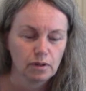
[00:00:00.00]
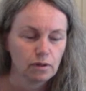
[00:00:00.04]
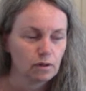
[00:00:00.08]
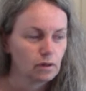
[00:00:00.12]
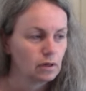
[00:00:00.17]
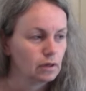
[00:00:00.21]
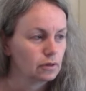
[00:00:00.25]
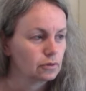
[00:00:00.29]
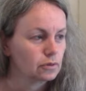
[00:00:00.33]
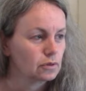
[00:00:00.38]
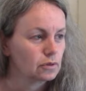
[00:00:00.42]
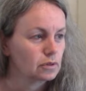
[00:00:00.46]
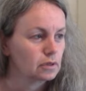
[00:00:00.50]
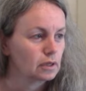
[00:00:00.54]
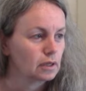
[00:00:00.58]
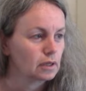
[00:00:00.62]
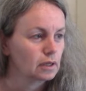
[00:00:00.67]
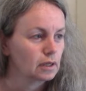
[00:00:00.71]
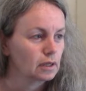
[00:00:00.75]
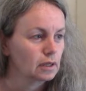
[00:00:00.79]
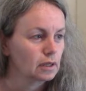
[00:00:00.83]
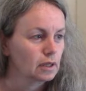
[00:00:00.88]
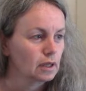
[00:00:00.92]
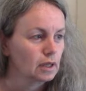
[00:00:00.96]
how to say,
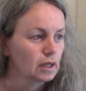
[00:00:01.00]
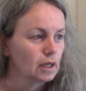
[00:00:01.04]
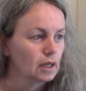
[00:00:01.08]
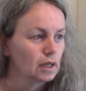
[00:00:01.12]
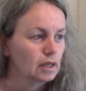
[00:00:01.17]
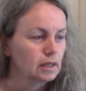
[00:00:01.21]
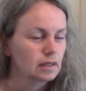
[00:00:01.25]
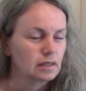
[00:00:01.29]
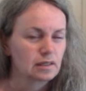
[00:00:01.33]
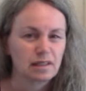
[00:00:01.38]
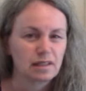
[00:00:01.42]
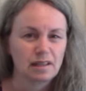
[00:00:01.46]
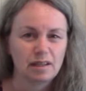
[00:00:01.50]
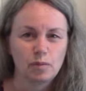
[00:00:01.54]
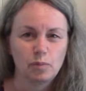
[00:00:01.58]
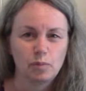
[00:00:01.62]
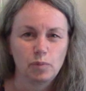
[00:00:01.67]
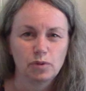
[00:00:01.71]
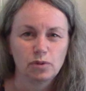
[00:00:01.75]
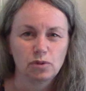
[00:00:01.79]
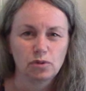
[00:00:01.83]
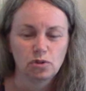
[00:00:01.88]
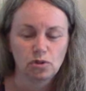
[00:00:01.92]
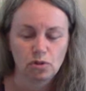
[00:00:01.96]
it's like a
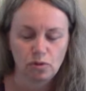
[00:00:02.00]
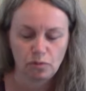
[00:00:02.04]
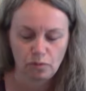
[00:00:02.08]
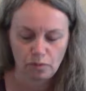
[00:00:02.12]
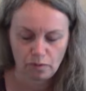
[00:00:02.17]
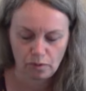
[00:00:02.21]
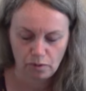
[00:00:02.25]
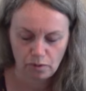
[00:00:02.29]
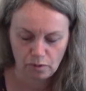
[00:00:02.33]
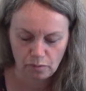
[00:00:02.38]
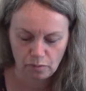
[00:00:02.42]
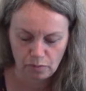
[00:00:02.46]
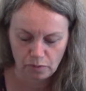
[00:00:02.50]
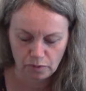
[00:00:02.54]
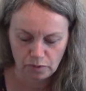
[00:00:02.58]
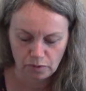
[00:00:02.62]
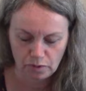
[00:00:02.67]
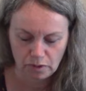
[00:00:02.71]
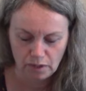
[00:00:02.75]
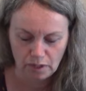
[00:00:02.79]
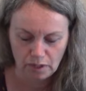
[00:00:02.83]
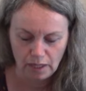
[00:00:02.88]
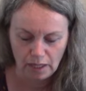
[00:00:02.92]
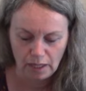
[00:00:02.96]
poncho
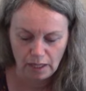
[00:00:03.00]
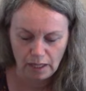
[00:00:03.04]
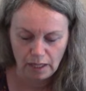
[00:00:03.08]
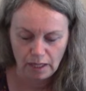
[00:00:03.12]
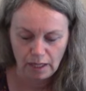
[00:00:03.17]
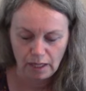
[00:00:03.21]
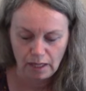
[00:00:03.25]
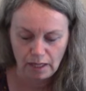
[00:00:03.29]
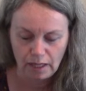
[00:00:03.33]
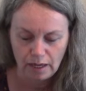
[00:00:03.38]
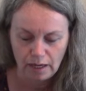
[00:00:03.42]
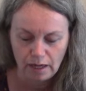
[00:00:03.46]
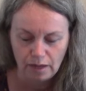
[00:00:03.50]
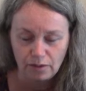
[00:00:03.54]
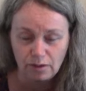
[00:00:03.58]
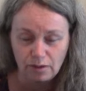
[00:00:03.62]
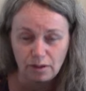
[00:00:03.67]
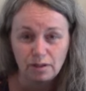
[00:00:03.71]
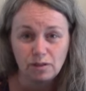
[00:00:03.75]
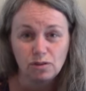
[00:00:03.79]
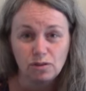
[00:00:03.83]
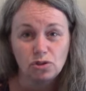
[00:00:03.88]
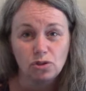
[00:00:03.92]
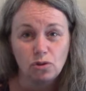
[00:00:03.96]
almost. I
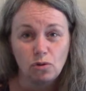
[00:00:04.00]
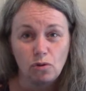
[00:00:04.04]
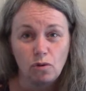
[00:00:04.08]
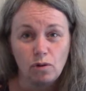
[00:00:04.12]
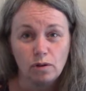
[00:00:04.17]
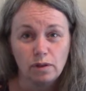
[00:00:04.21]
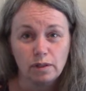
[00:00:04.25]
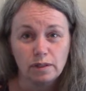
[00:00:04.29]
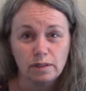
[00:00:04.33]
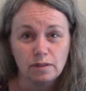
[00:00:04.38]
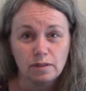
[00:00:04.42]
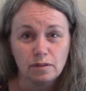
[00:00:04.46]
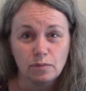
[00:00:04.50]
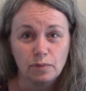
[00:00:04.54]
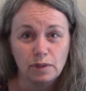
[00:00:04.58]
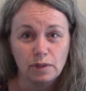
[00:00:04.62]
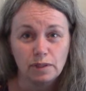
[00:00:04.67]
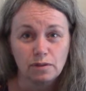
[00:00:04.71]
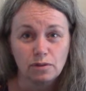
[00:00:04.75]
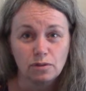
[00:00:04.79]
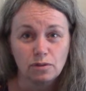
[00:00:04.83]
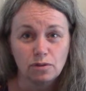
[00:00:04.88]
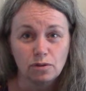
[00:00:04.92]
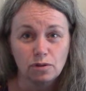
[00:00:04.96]
think shawl is a
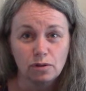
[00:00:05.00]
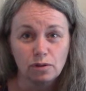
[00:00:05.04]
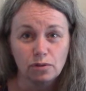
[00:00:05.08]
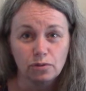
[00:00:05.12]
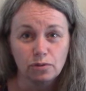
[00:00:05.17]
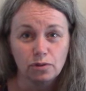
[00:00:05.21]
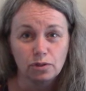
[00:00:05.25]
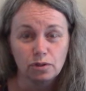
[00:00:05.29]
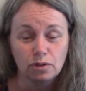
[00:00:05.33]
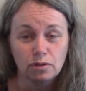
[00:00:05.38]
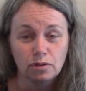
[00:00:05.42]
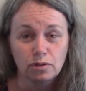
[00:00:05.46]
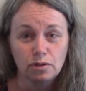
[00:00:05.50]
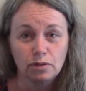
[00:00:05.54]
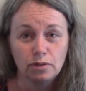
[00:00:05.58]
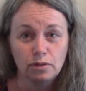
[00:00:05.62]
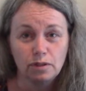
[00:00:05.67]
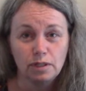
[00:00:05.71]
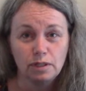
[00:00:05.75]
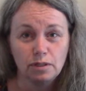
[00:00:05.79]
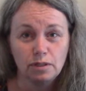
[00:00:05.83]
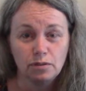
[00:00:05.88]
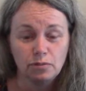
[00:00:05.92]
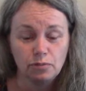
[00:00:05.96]
better solution. So
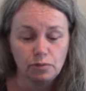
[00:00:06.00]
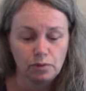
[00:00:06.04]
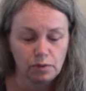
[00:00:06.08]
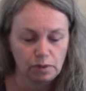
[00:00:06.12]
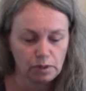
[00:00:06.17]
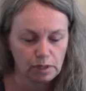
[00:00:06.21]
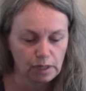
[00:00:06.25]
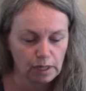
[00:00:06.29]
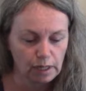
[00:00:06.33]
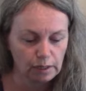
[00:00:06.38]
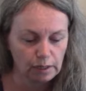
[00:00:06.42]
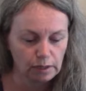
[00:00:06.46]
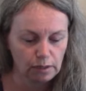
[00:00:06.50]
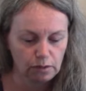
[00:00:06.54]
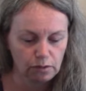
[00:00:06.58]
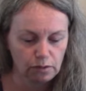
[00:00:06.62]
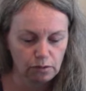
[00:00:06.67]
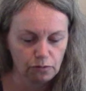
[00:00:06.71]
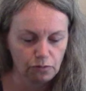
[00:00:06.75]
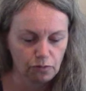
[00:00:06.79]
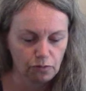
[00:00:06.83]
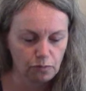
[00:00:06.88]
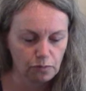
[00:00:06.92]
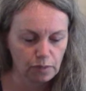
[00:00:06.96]
this one I knitted
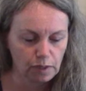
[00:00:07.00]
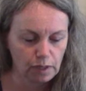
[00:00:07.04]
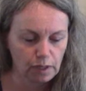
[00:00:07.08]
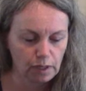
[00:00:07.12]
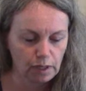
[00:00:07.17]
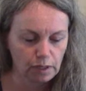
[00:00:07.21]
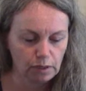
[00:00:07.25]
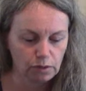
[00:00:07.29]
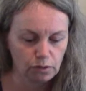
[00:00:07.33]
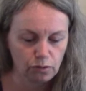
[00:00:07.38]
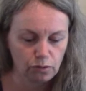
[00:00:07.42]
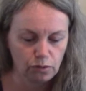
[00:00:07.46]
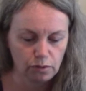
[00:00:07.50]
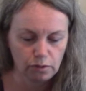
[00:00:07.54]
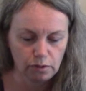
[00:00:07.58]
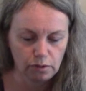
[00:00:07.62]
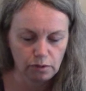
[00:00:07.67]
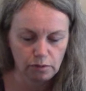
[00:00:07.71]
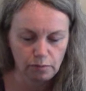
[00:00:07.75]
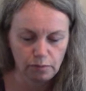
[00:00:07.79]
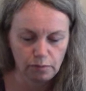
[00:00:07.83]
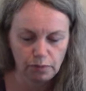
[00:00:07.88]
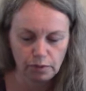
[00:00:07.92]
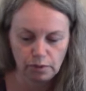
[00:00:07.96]
for my
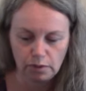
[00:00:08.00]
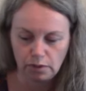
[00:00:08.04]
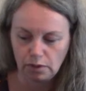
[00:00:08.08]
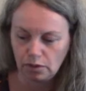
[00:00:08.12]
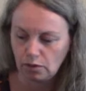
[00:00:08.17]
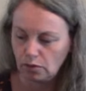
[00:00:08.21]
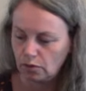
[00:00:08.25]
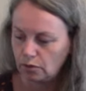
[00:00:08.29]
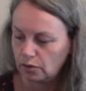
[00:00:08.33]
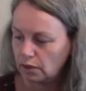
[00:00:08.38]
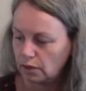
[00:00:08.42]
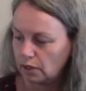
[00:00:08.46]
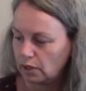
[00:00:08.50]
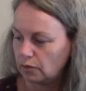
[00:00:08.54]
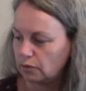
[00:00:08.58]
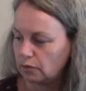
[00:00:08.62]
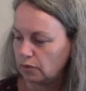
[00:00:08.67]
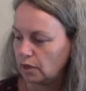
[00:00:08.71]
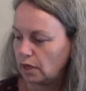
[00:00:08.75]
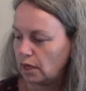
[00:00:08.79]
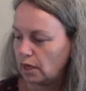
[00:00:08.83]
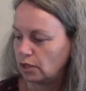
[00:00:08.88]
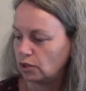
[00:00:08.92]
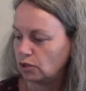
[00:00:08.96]
daughter, but it turned out
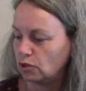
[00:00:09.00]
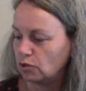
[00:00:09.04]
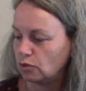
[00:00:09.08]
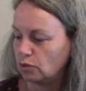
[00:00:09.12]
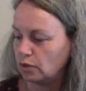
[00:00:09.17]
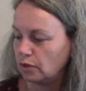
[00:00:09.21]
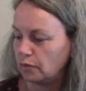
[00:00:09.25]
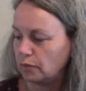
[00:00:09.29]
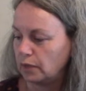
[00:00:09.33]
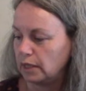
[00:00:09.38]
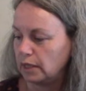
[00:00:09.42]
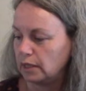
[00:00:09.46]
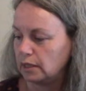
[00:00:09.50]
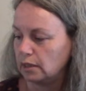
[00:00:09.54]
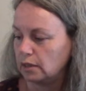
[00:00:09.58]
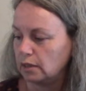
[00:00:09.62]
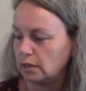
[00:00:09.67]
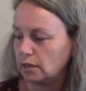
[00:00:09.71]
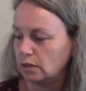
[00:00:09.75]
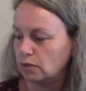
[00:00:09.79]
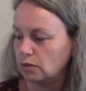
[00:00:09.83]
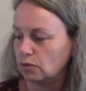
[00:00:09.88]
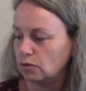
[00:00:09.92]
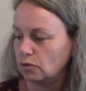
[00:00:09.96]
I should have made it
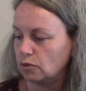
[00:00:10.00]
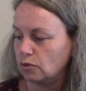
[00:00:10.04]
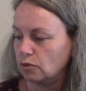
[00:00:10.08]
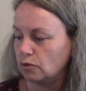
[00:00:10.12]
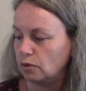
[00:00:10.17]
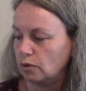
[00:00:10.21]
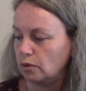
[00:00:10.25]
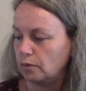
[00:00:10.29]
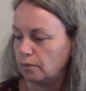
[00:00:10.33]
into